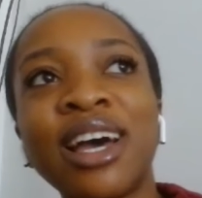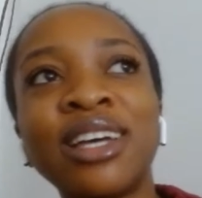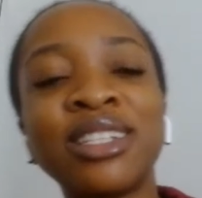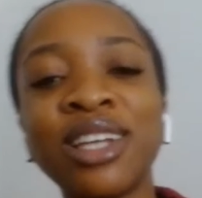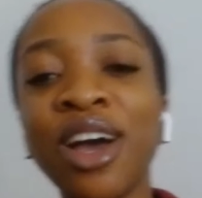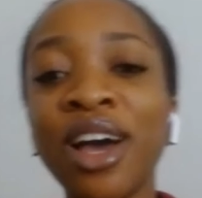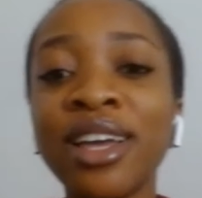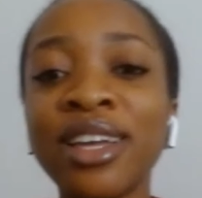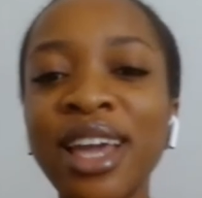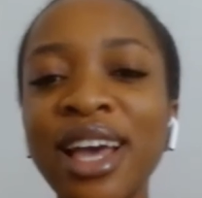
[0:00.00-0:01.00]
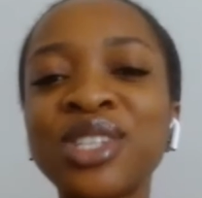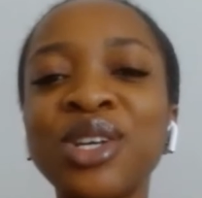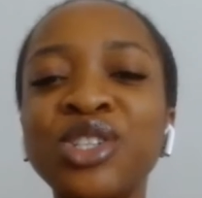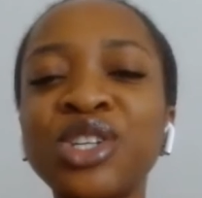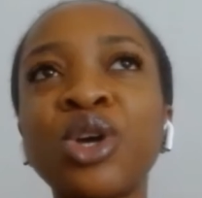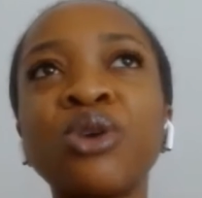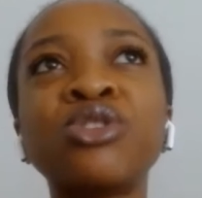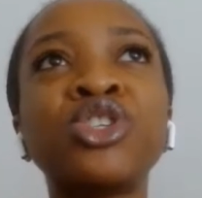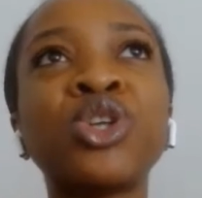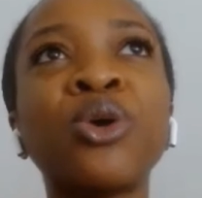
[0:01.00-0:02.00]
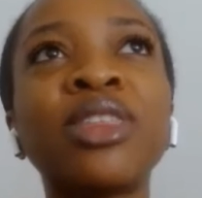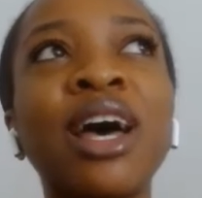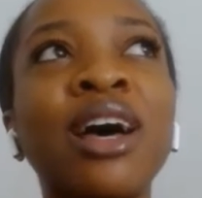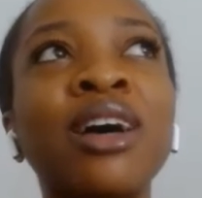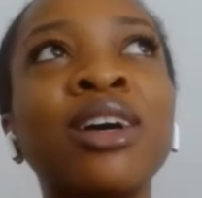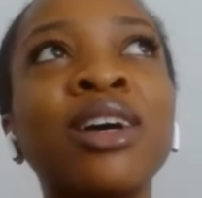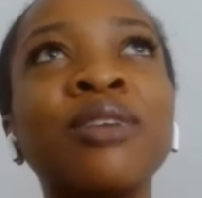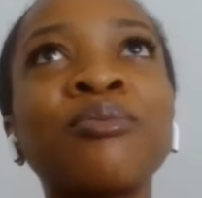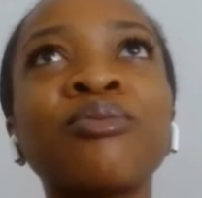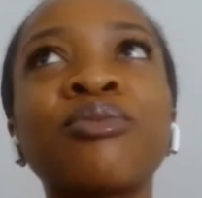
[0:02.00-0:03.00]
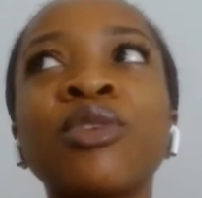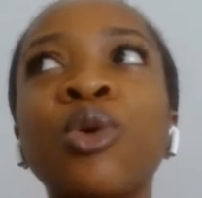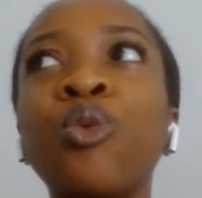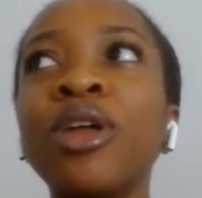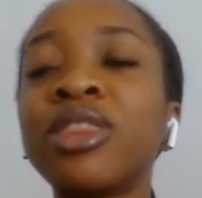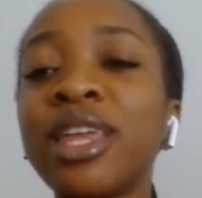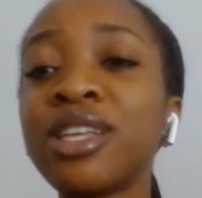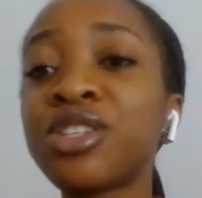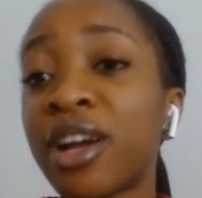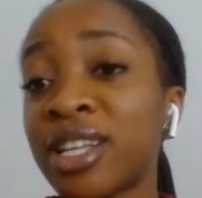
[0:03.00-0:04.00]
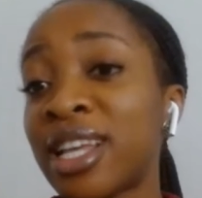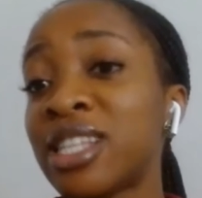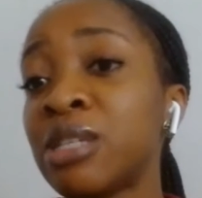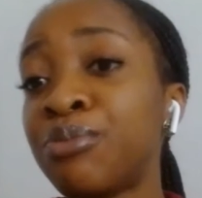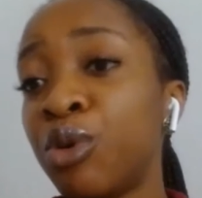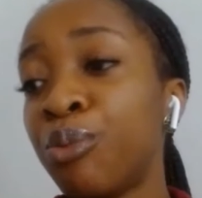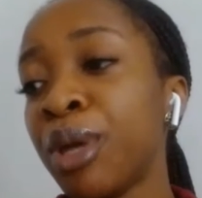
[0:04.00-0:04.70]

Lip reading: And yeah, so it just goes to show that when things are accessible,